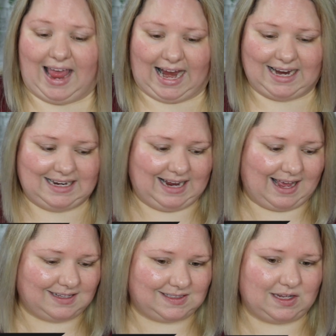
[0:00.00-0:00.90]
And
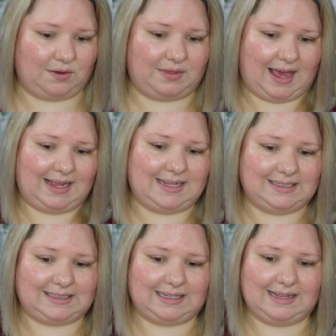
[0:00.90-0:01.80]
yeah, so that
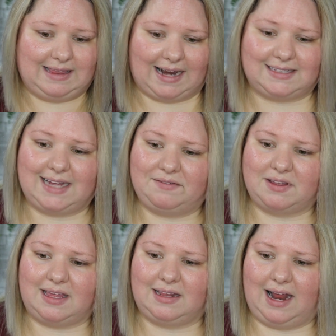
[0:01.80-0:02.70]
is
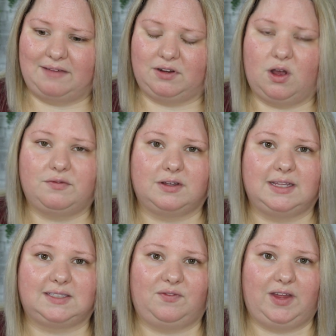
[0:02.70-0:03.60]
everything that I have to go over in
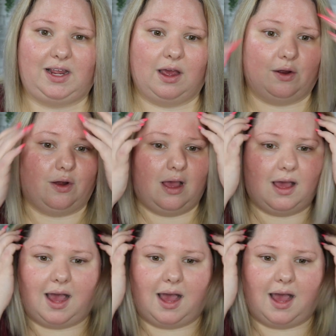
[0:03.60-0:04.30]
this video.